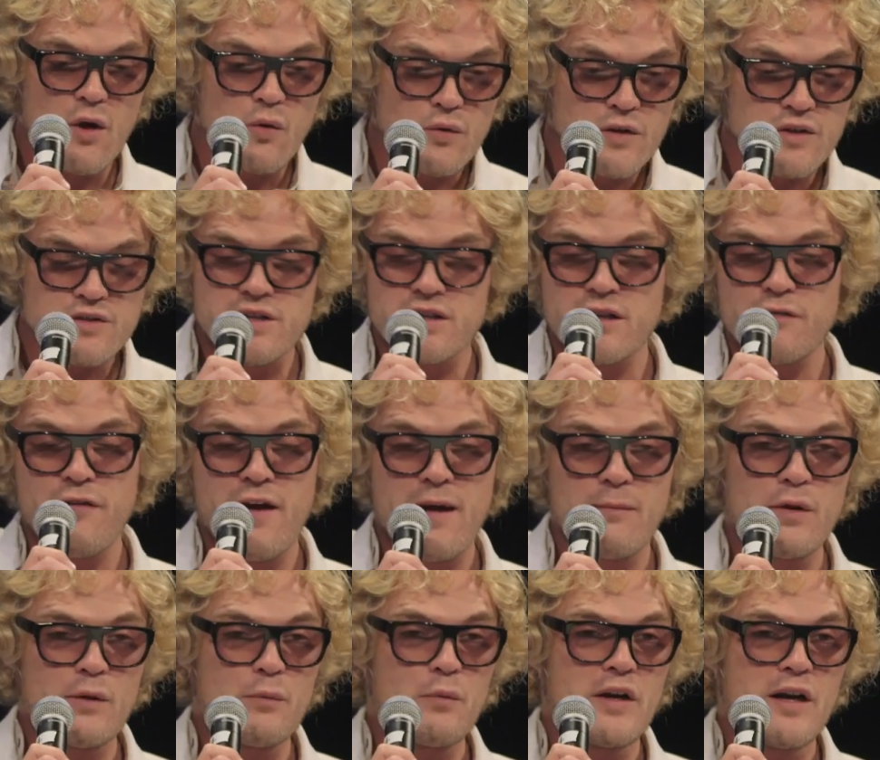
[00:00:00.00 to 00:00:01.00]
owners and the
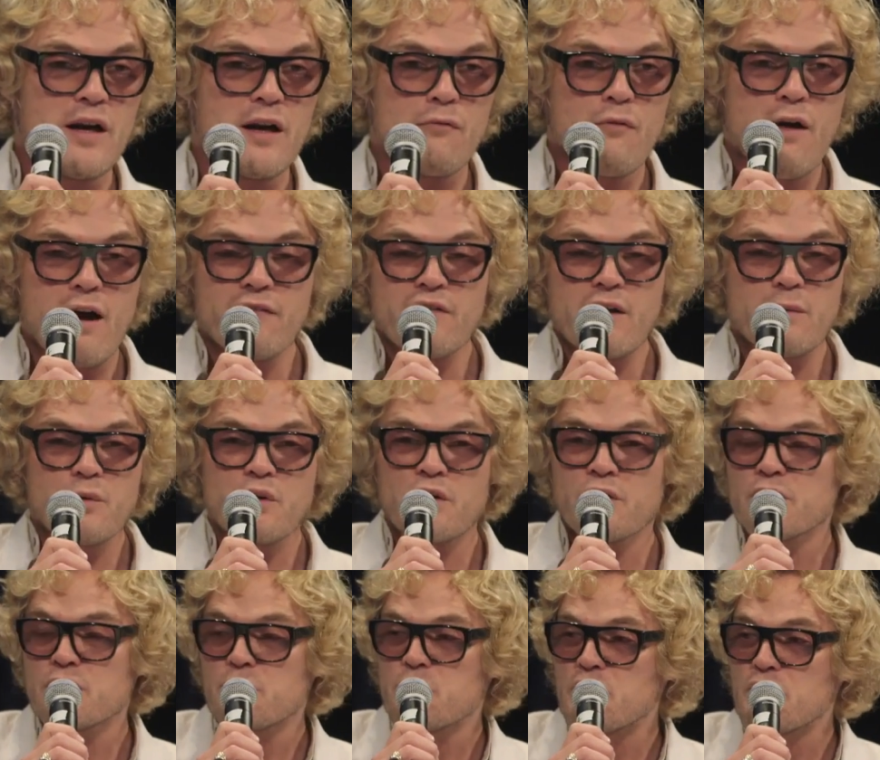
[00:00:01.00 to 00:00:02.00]
family when I arrived, I'm
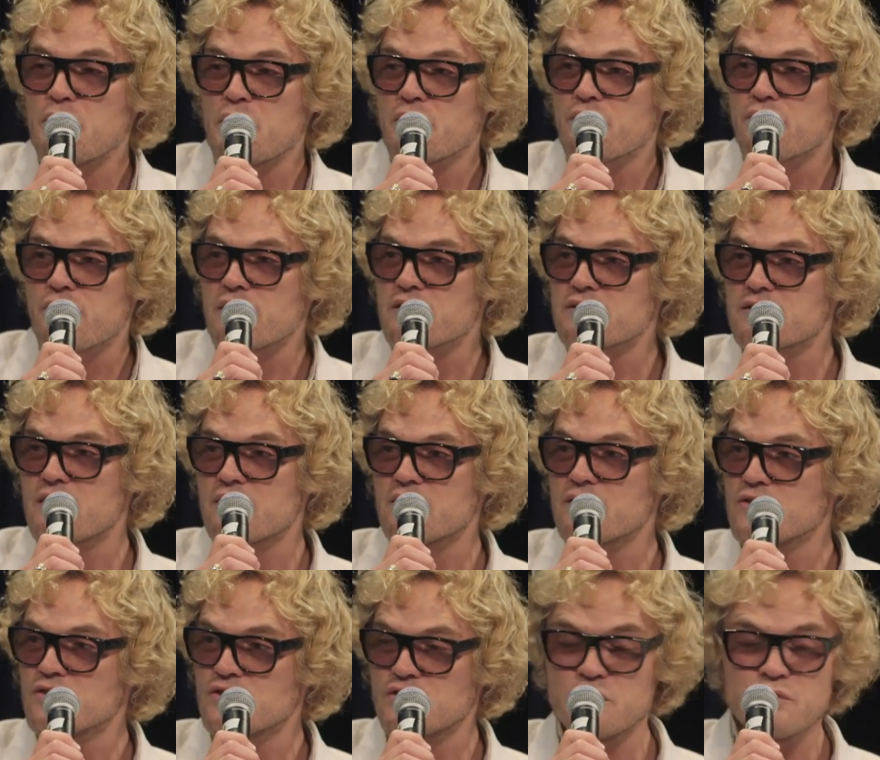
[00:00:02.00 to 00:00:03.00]
going to be doing things that
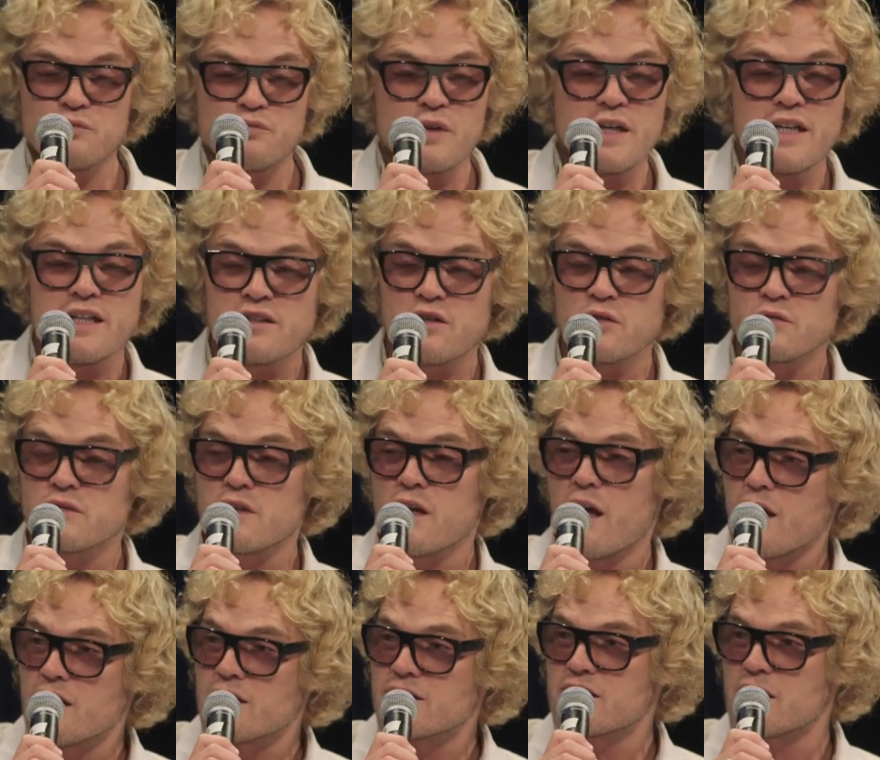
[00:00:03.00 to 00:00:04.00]
you really don't
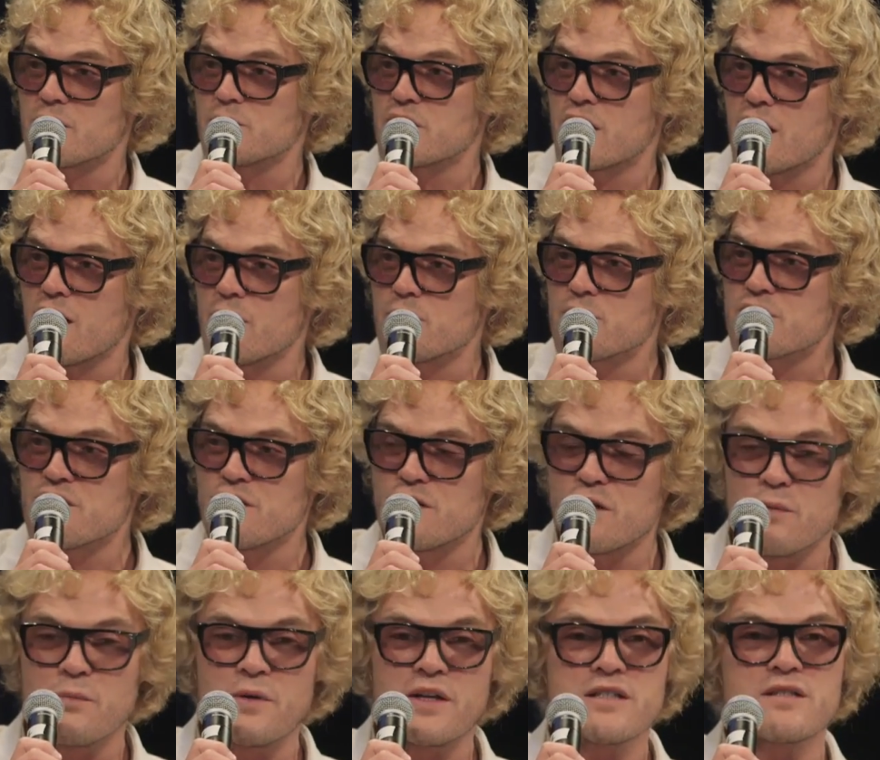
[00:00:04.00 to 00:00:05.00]
like sometimes, you
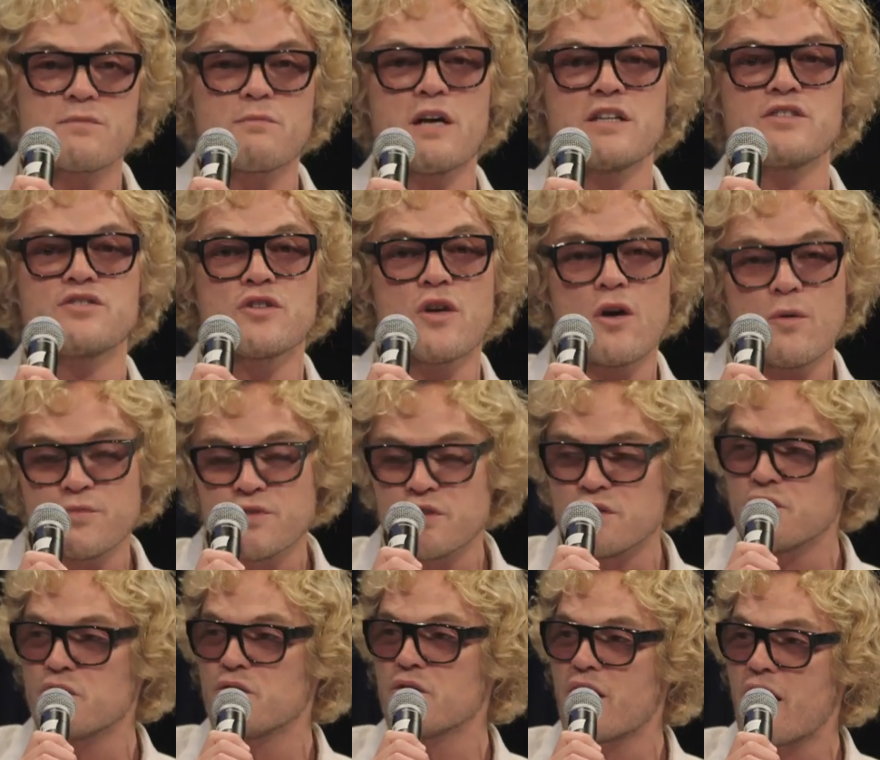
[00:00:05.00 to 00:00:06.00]
know, but it's my job
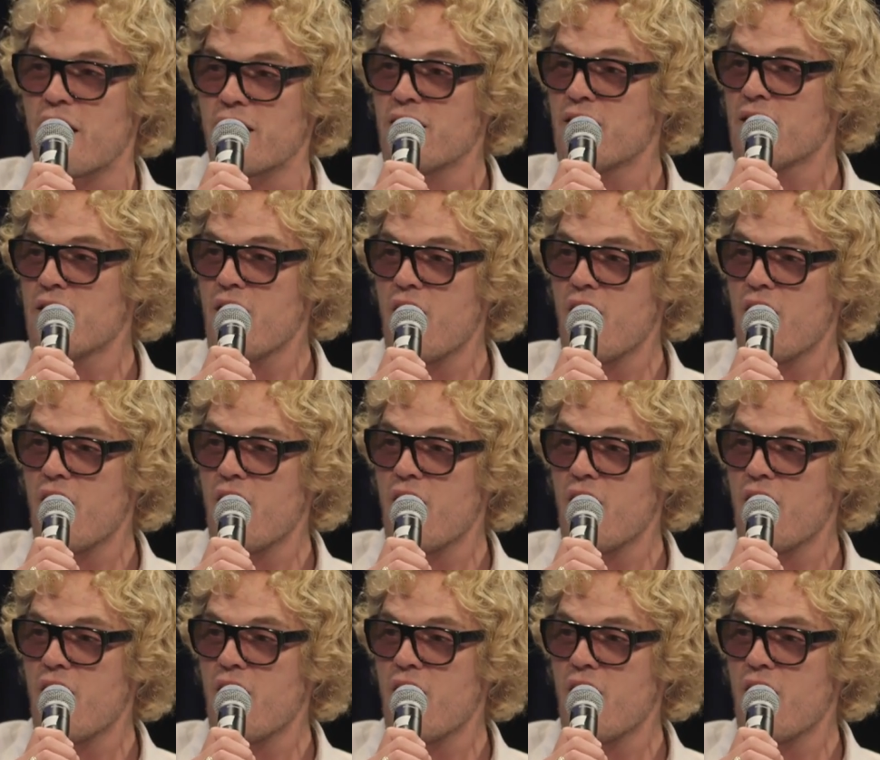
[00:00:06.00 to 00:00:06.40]
to do that.